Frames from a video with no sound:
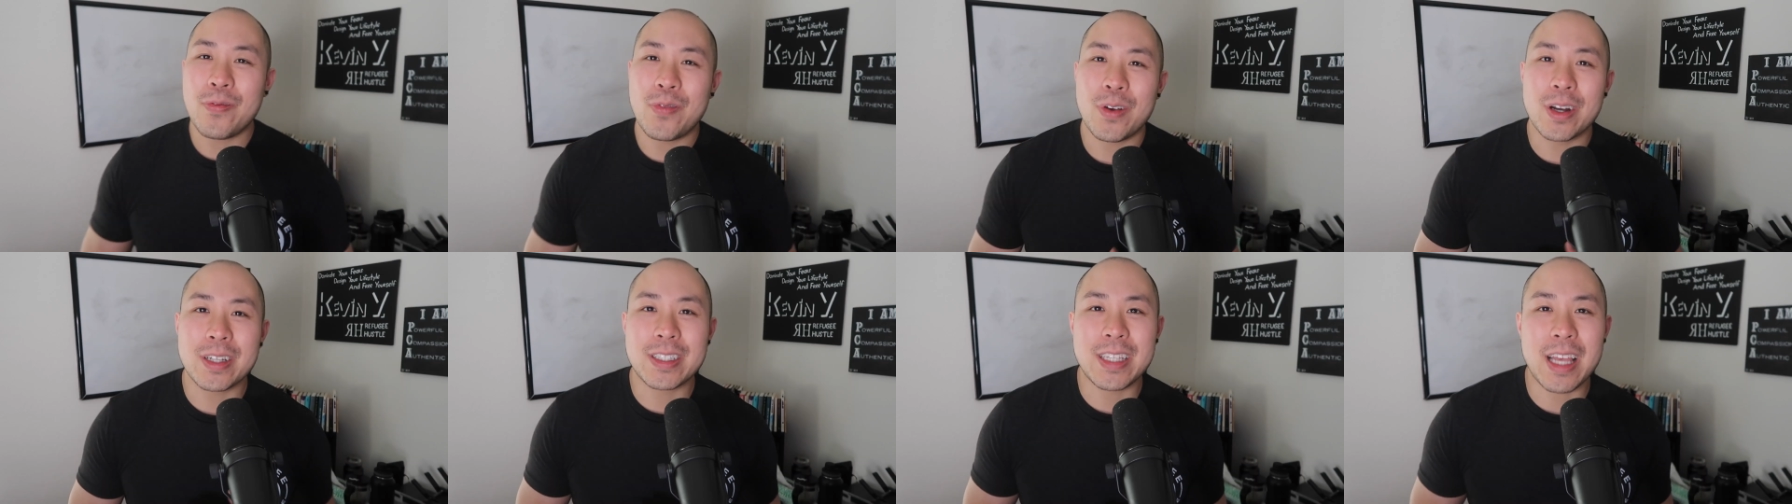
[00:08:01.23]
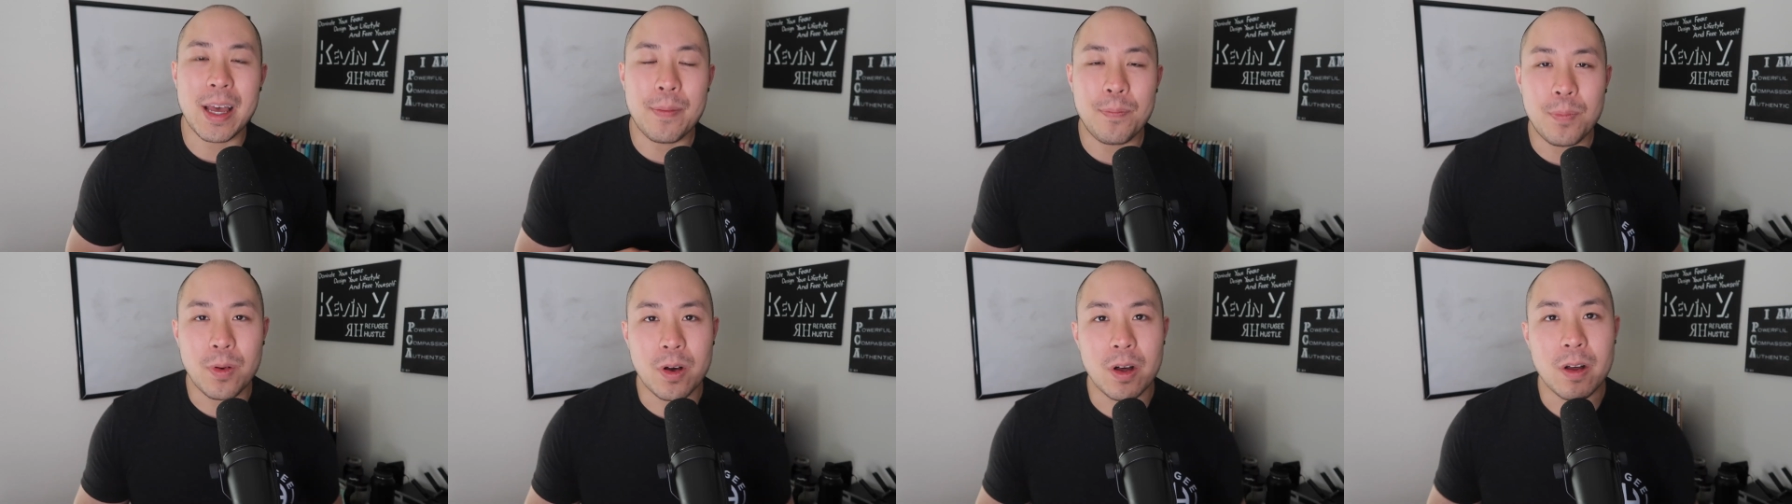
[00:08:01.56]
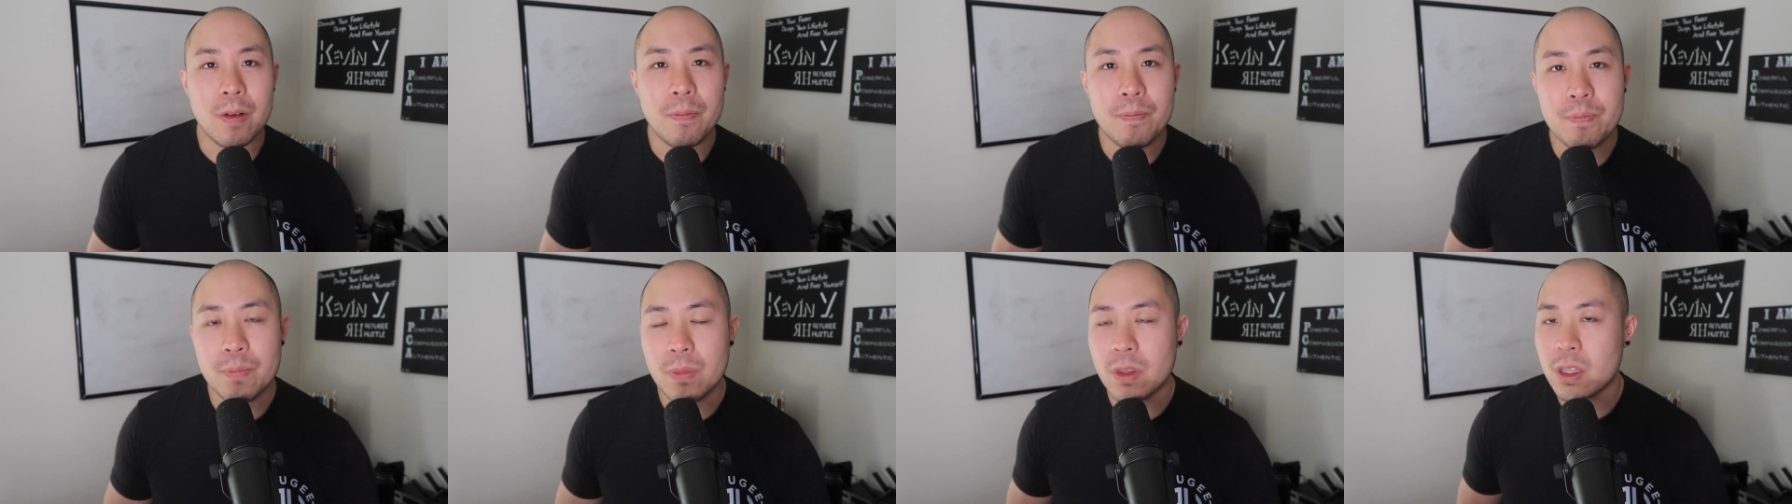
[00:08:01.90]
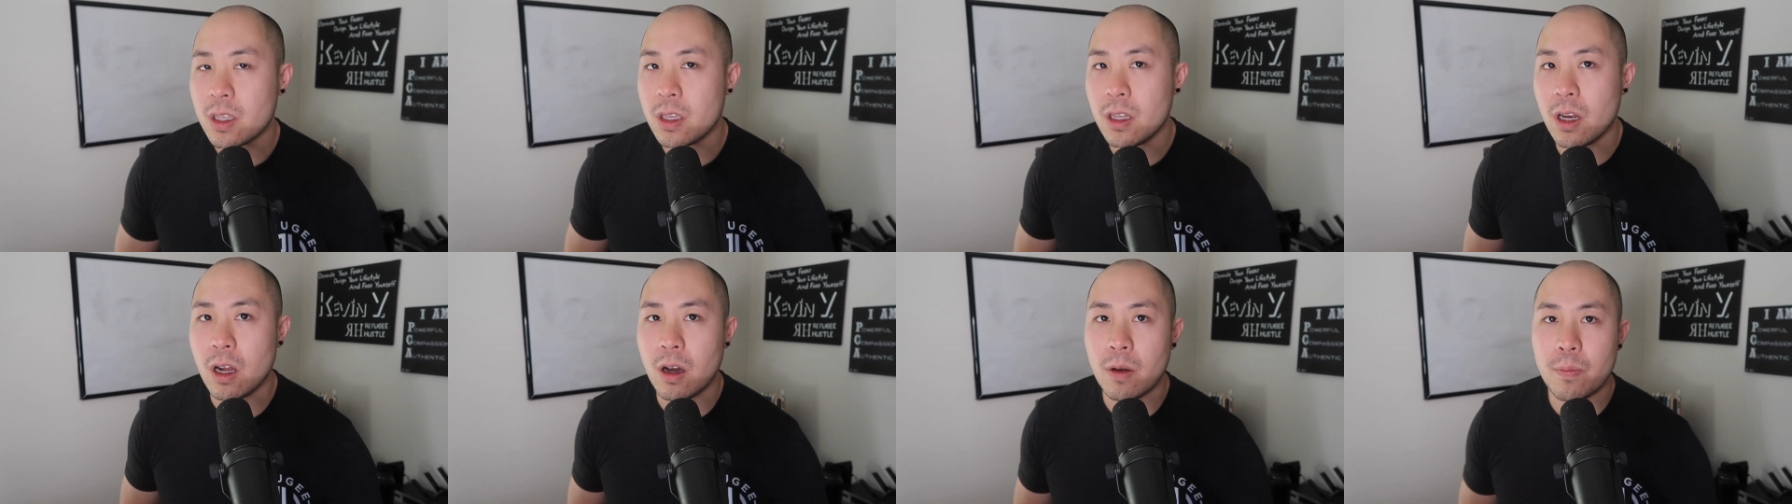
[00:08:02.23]
for example,
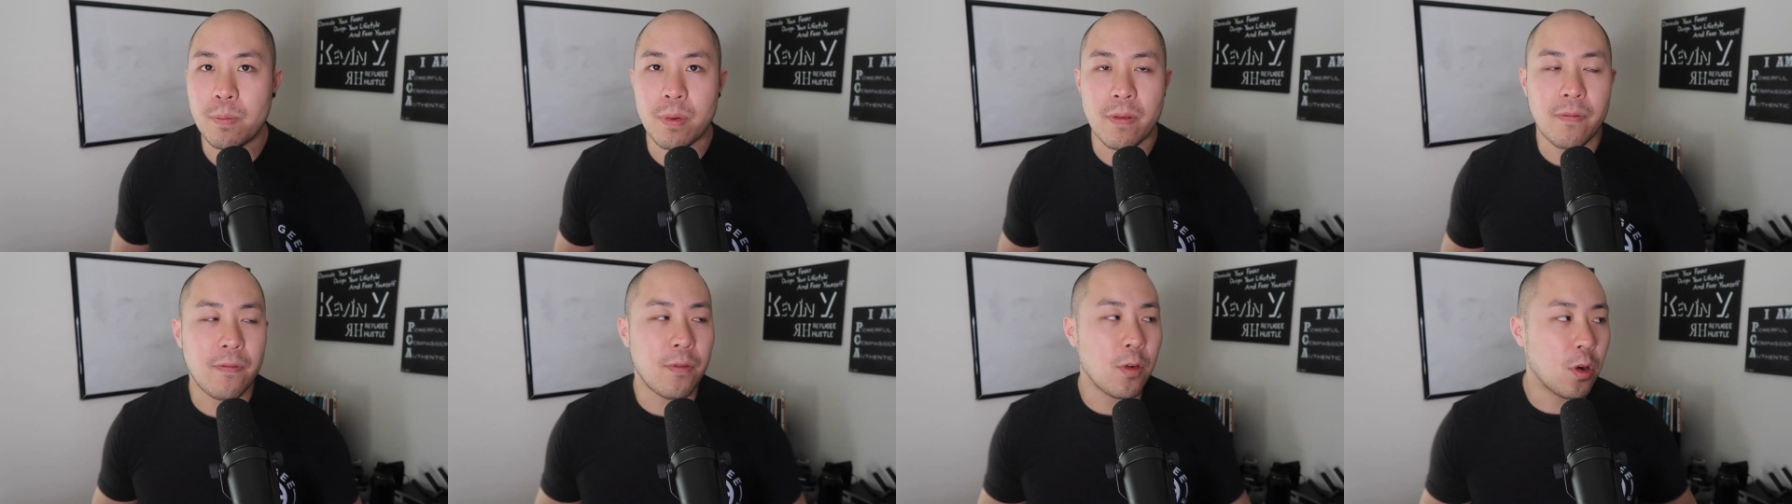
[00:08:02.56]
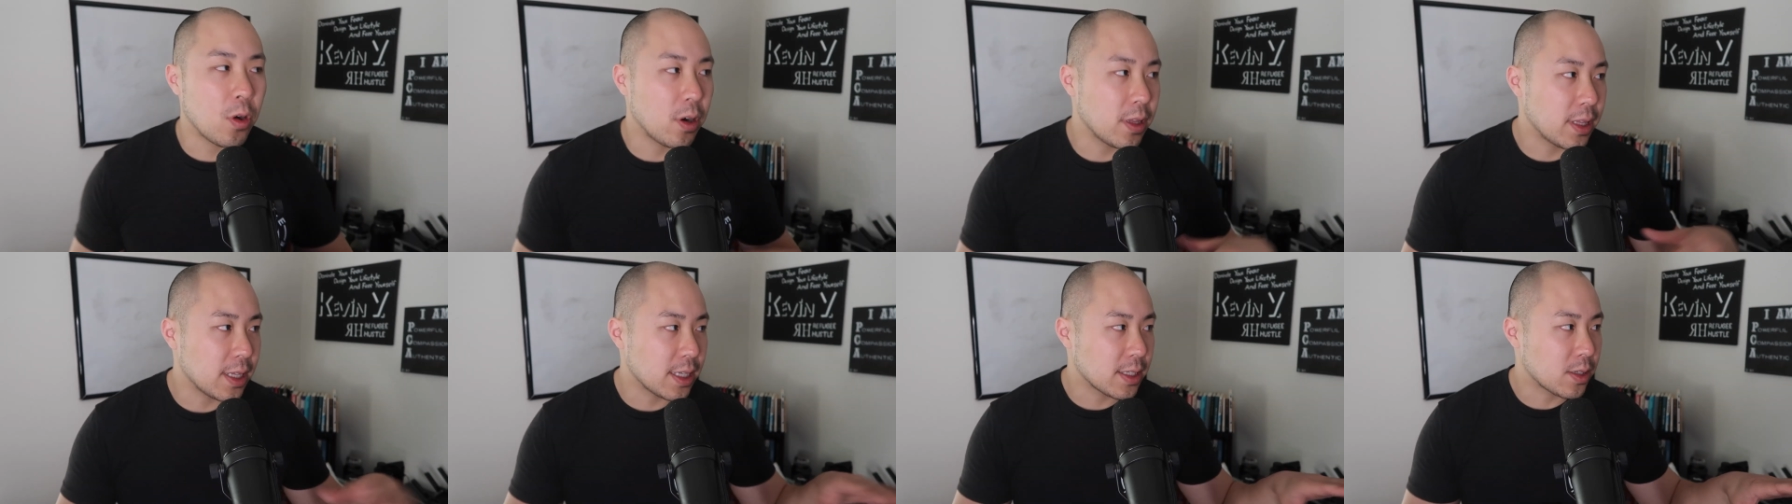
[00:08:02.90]
before